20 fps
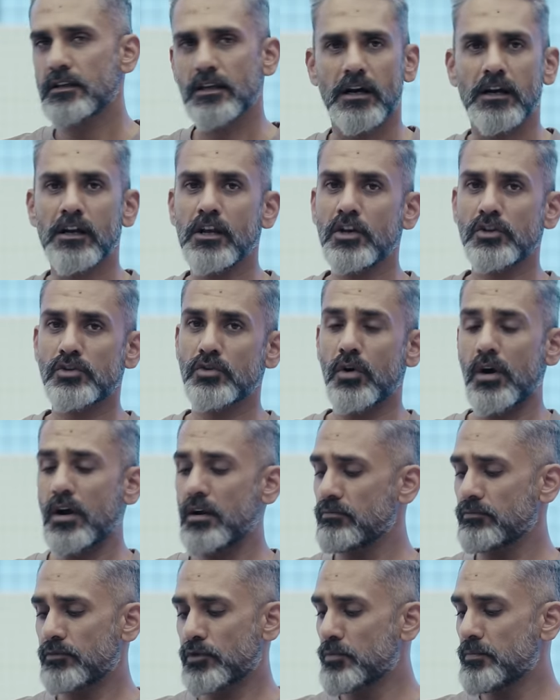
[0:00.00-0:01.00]
Yeah. So uh,
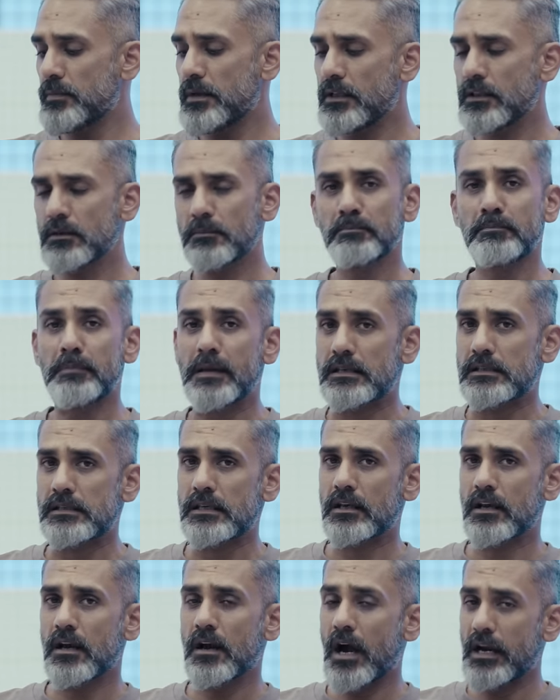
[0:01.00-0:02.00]
to me, the
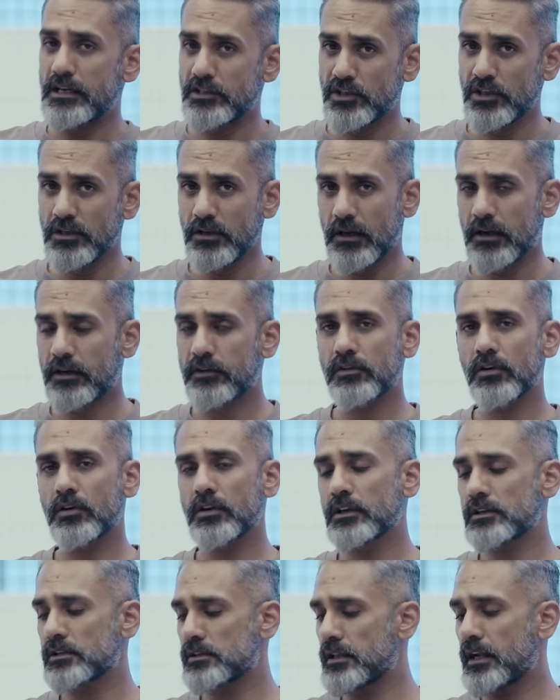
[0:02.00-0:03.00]
basic hygiene
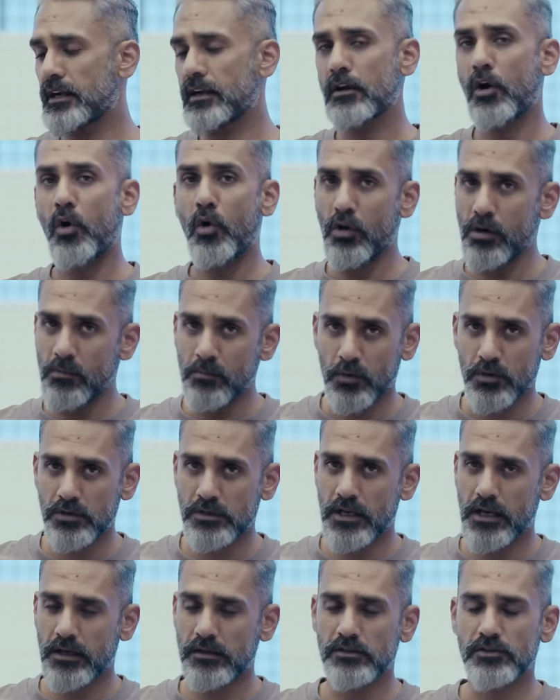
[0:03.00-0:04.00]
electronics that all
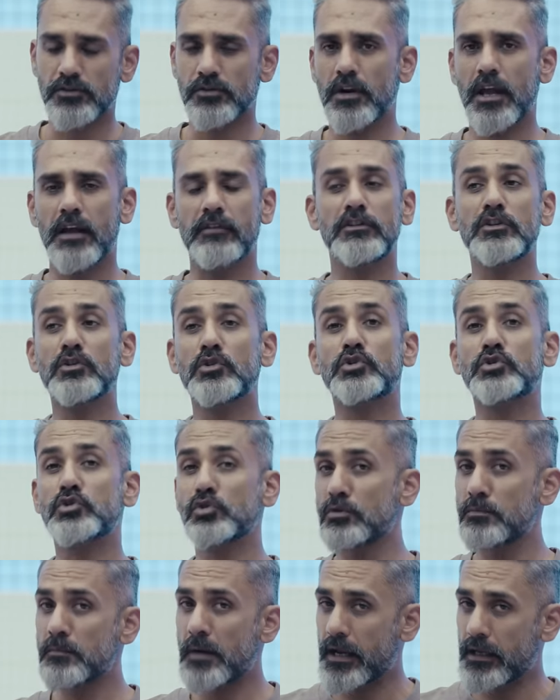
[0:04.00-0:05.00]
motorcycles should have, and you
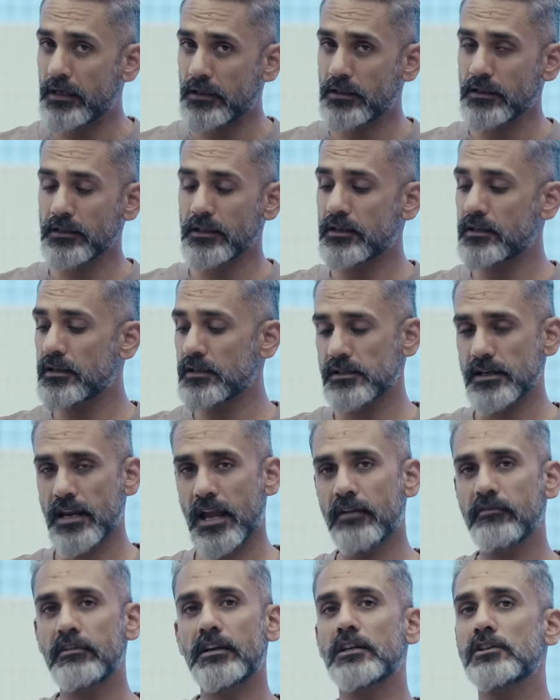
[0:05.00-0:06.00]
shouldn't buy anything that doesn't
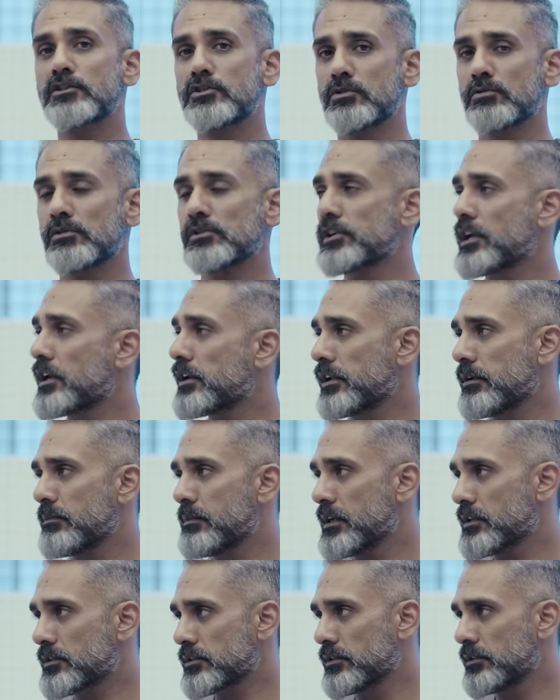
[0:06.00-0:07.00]
have it, is dual channel
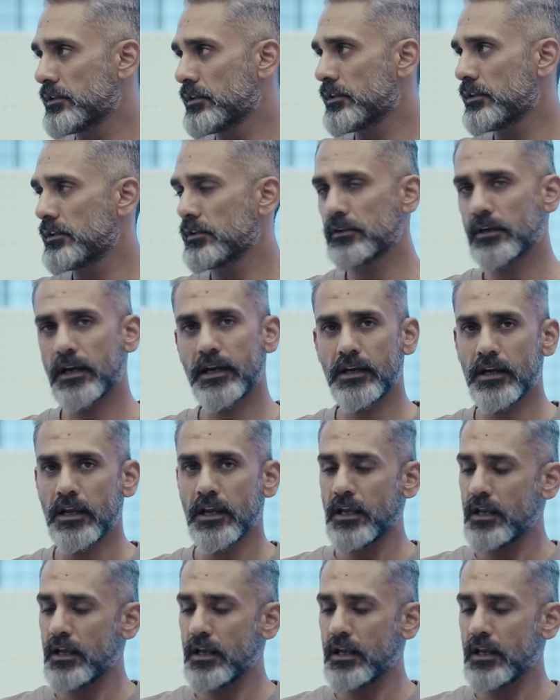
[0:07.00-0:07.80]
ABS, right?